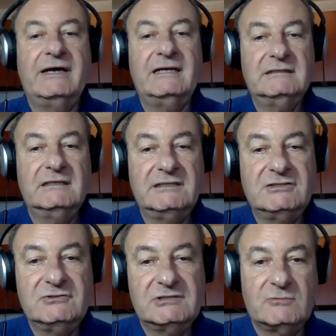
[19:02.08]
elderly
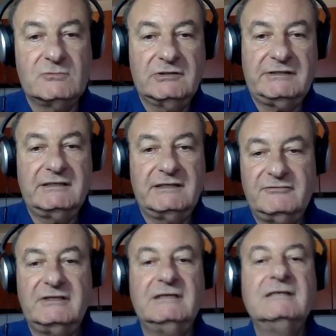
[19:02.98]
Jews walk in
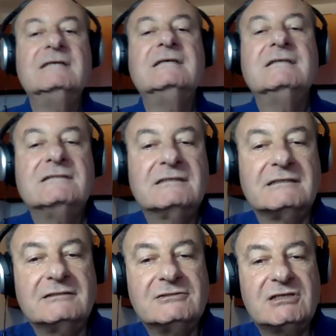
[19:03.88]
every
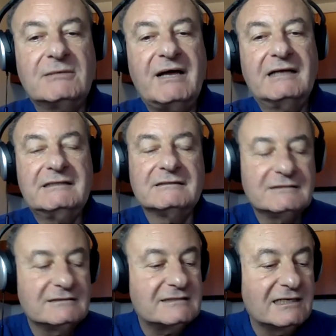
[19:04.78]
Shabbat and
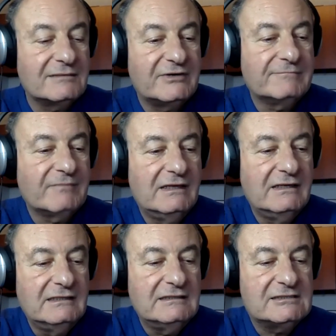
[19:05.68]
celebrate.
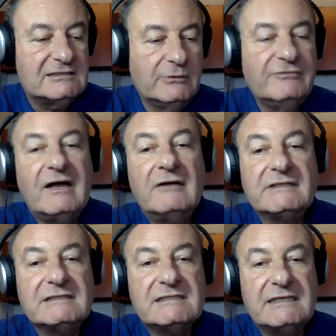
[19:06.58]
So we found
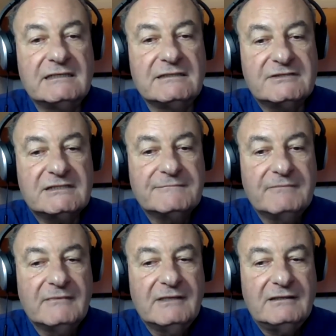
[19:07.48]
ourselves
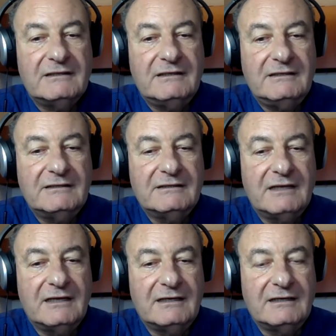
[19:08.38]
in
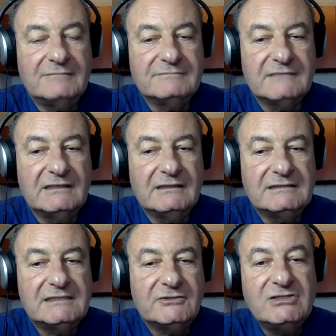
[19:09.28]
a
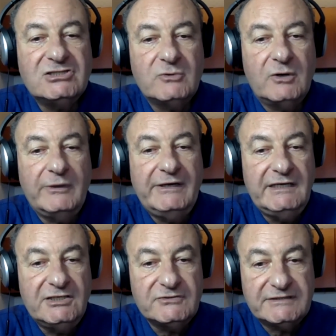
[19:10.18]
situation where we
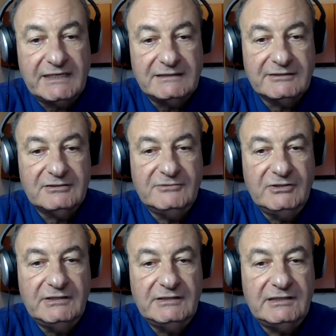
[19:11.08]
need to tell the
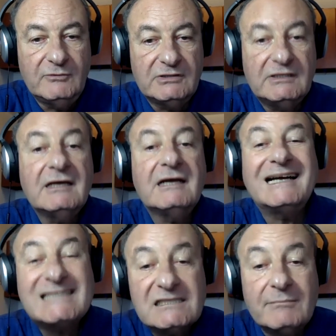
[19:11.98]
community what
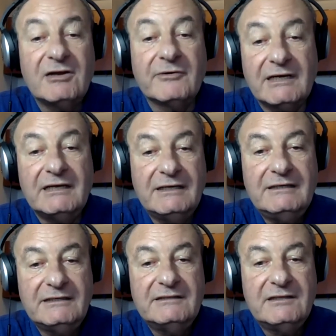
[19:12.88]

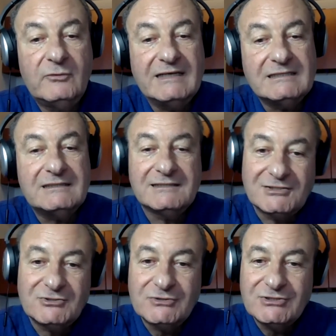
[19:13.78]
customarily in the West is a
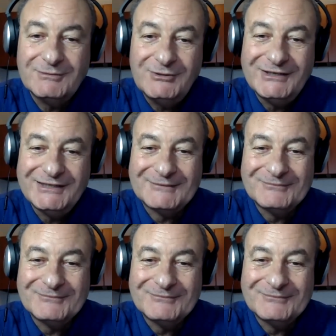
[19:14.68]
Jewish community.